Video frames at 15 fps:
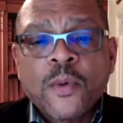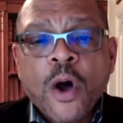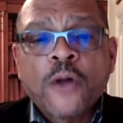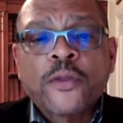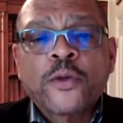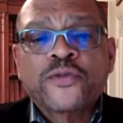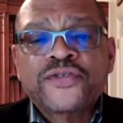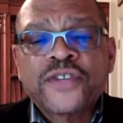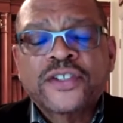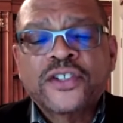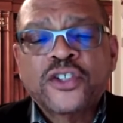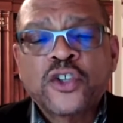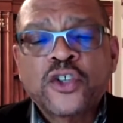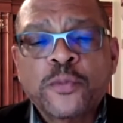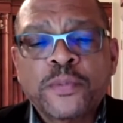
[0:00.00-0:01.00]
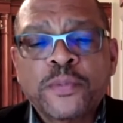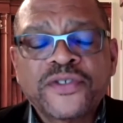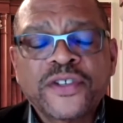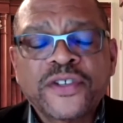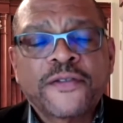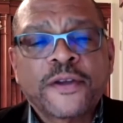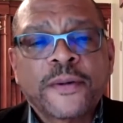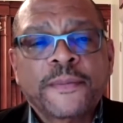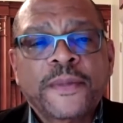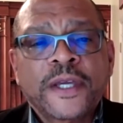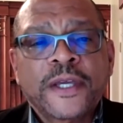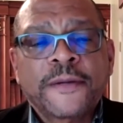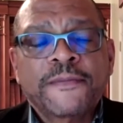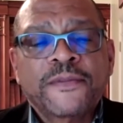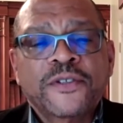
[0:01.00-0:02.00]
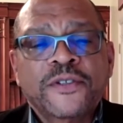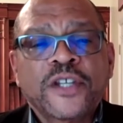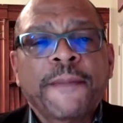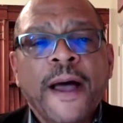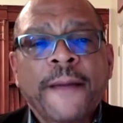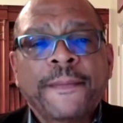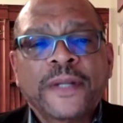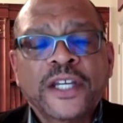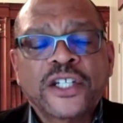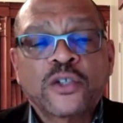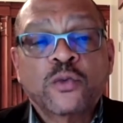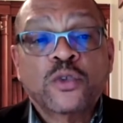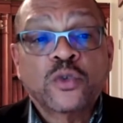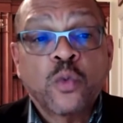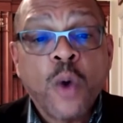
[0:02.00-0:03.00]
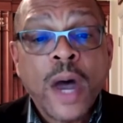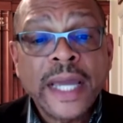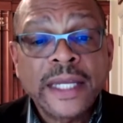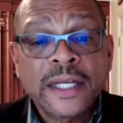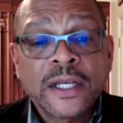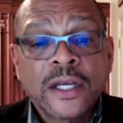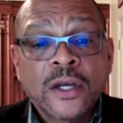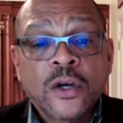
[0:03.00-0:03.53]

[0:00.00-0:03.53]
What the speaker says: 62% of the study population was white,